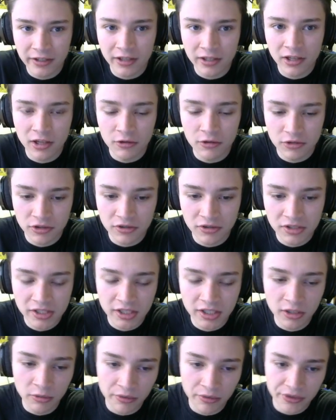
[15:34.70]
closer in
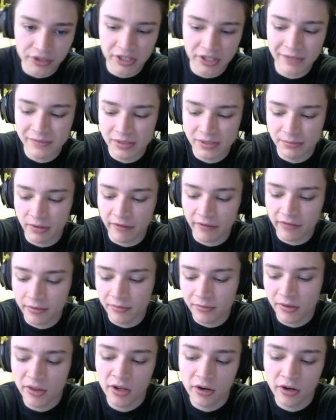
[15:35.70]
skill with the teams above them
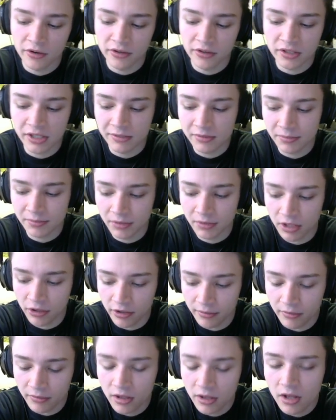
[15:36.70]
than they are with the teams below
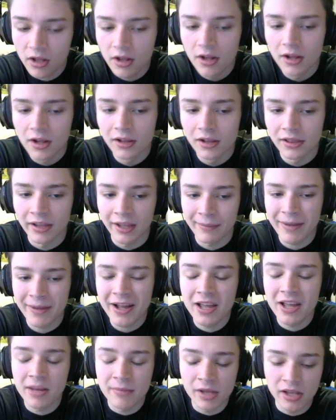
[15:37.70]
them. Like My
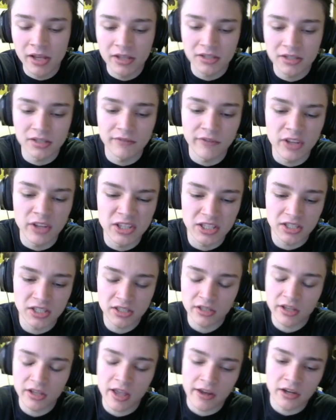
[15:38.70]
Enemy List have
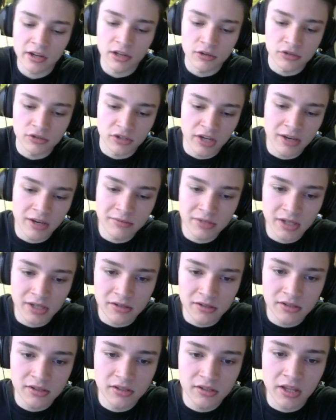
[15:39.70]
consistently had closer games
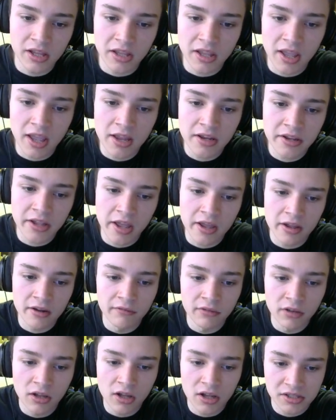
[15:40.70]
against like 8K and
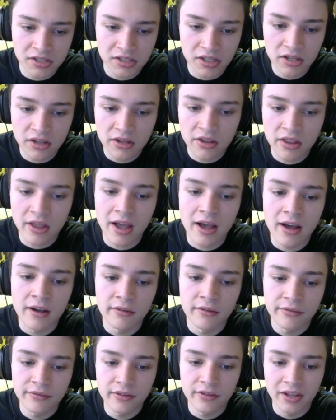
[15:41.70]
Velocity than they
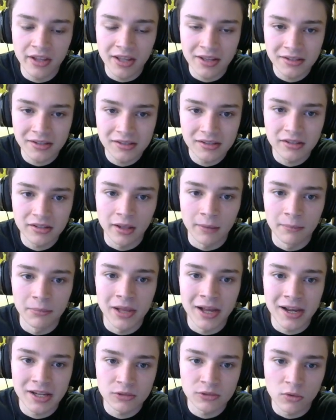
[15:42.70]
have against like
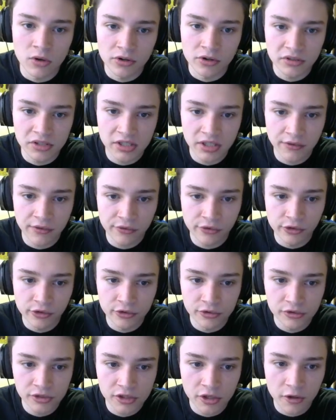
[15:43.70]
Black Swan or TF
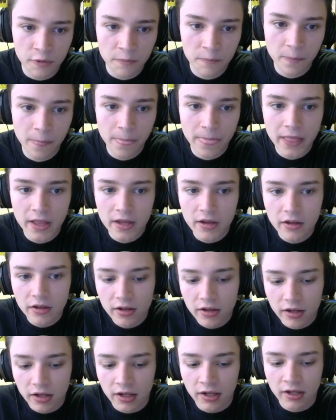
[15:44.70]
Crew. So
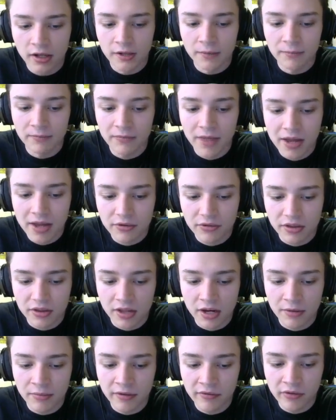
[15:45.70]
I don't think
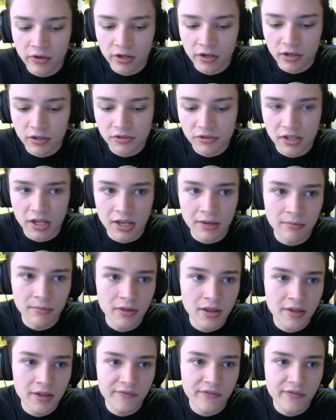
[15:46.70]
that'll be a very close game. I